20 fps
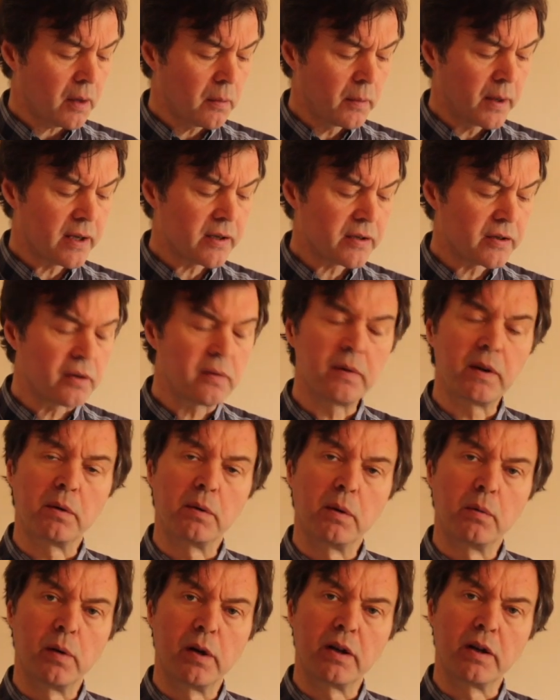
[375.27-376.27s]
We assume
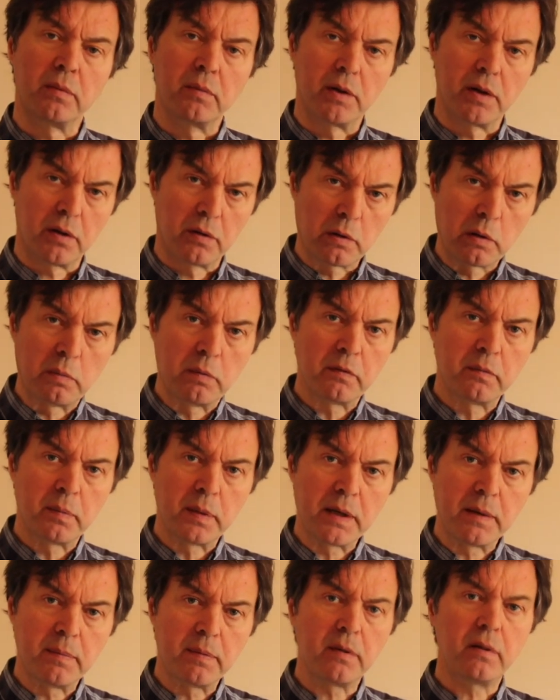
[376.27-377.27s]
that we're working with a group of
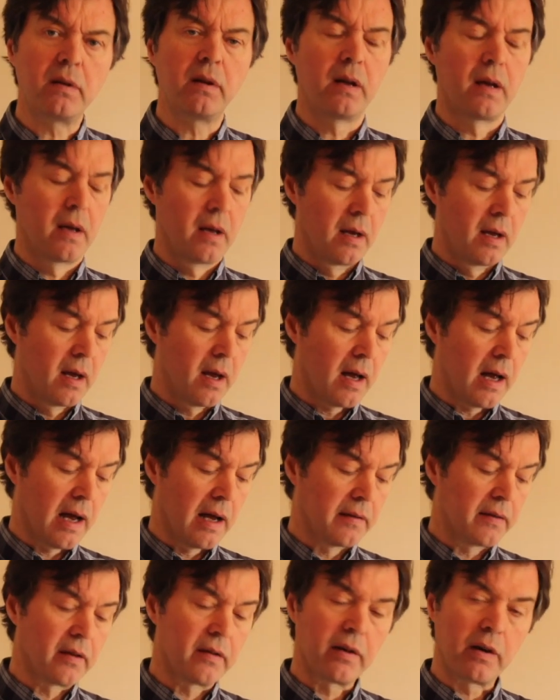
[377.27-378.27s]
people
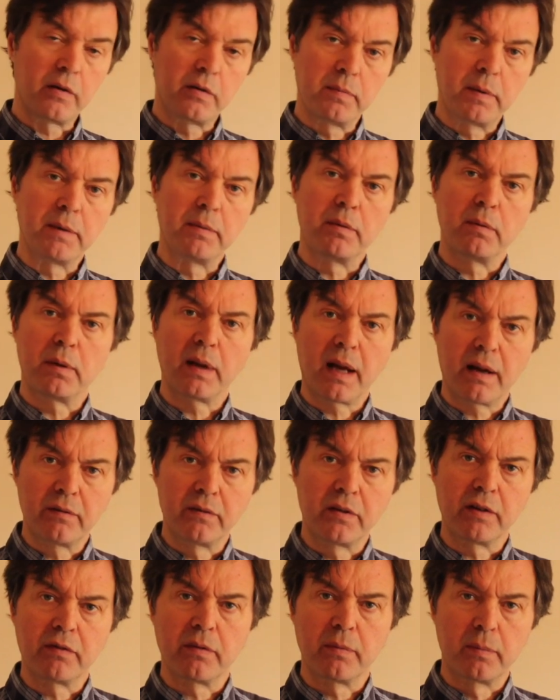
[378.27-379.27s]
and that those people will
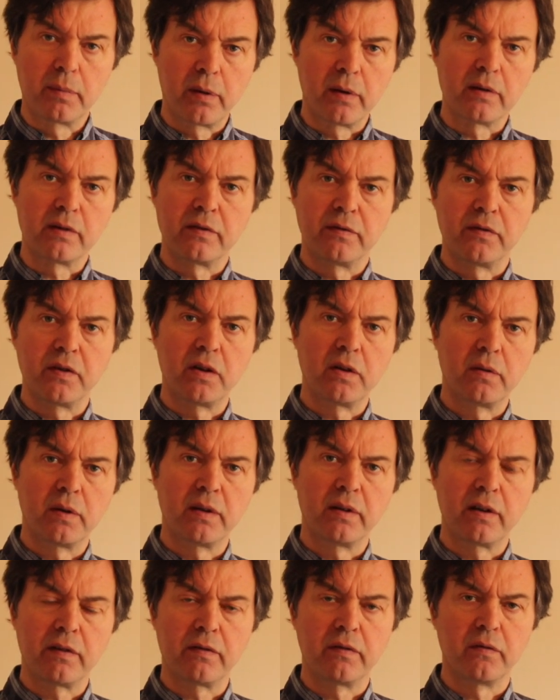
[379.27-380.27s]
have different points of view
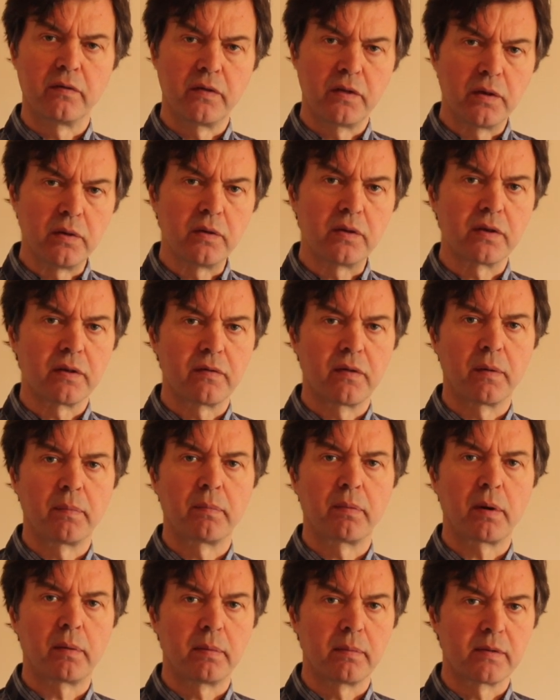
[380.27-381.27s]
and different views of the
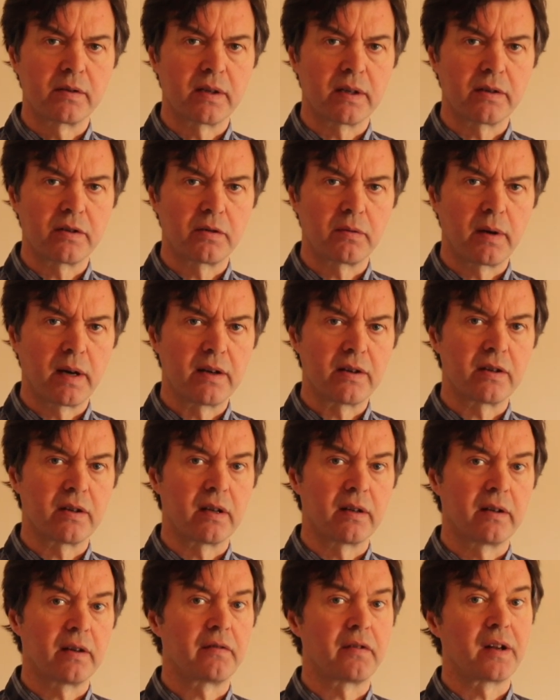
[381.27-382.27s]
problem
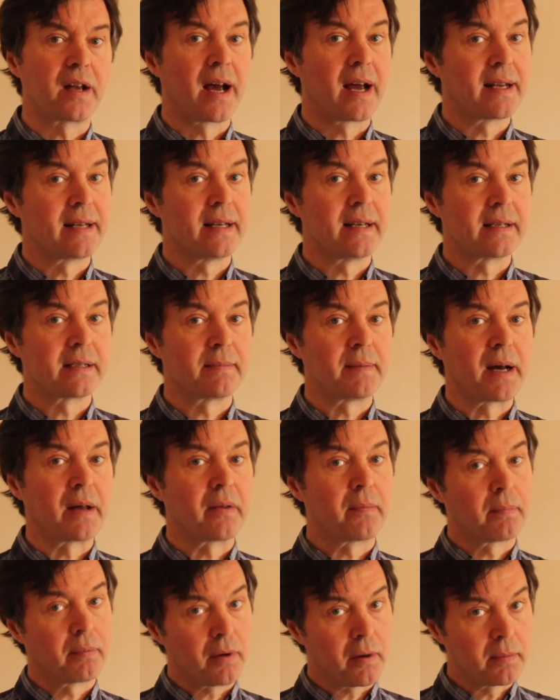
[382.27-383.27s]
situation and different ideas
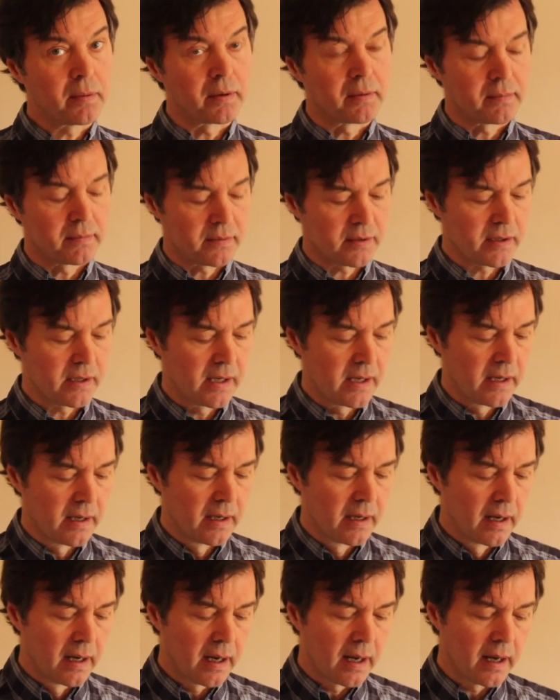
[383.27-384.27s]
about the problems.
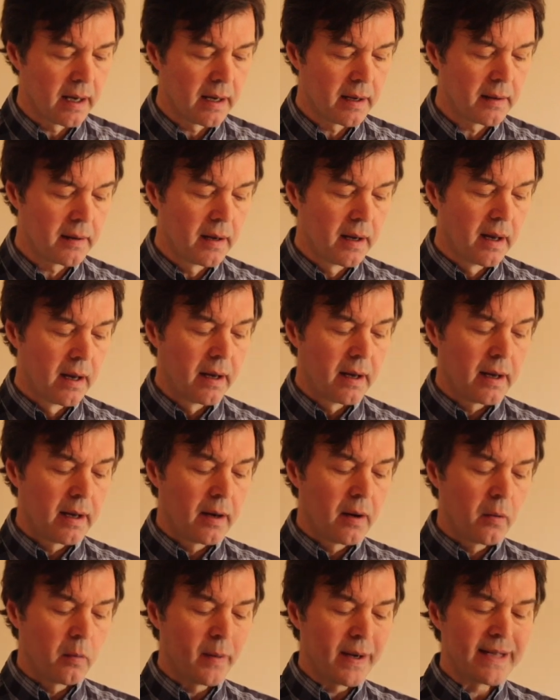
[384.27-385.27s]

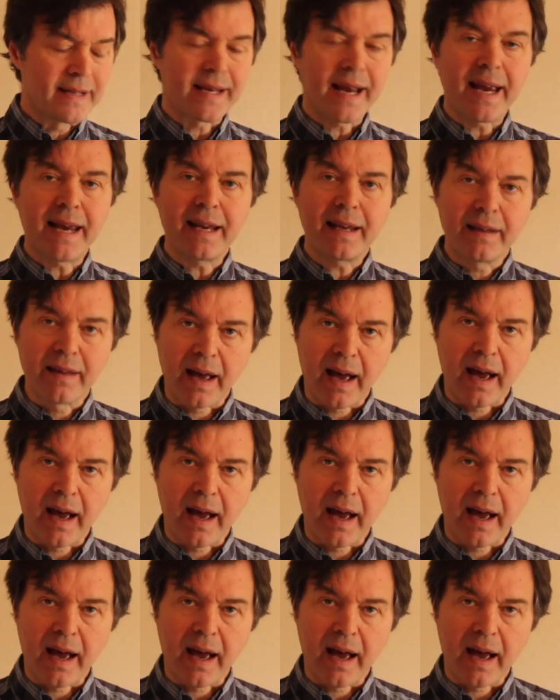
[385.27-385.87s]
We take